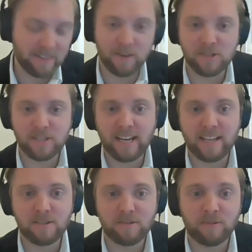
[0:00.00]
those
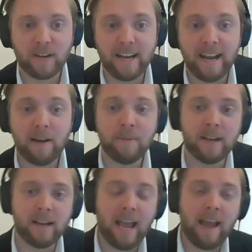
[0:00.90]
states right now.
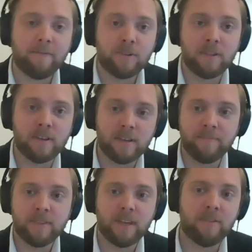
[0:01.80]
But after
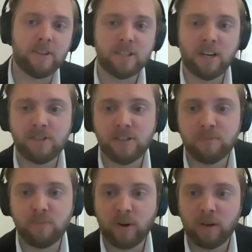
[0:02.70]
the discussion
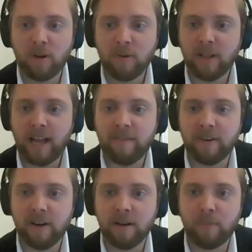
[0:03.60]
this morning, we will
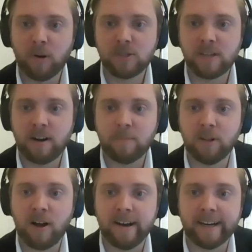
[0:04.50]
have a post on our
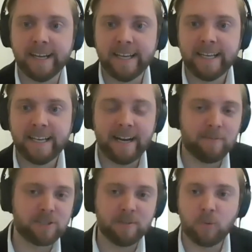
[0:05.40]
blog
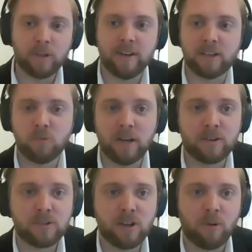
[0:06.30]
at some point in the next
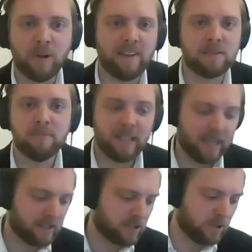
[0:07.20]
week or so. We'll have some
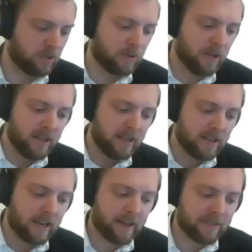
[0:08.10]
links to
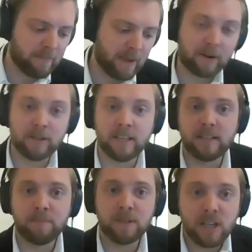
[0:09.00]
the
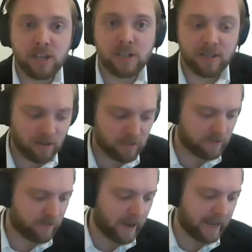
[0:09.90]
Maryland petition that
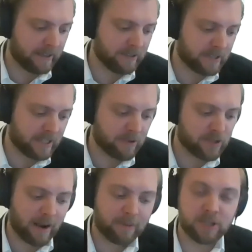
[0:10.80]
was filed.
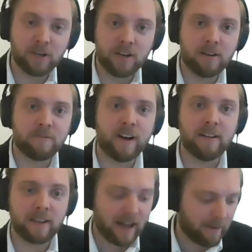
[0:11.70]
There's an opportunity to
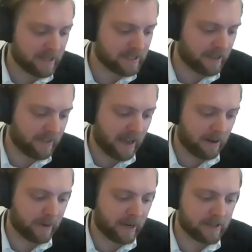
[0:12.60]
file comments on
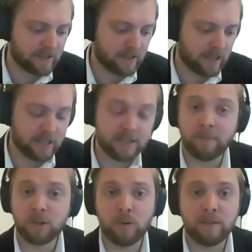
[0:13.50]
that by
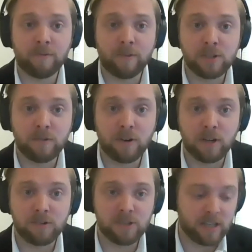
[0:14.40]
December 21st if
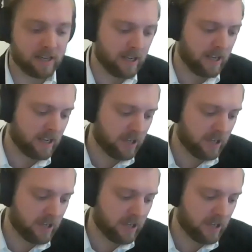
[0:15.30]
you're interested.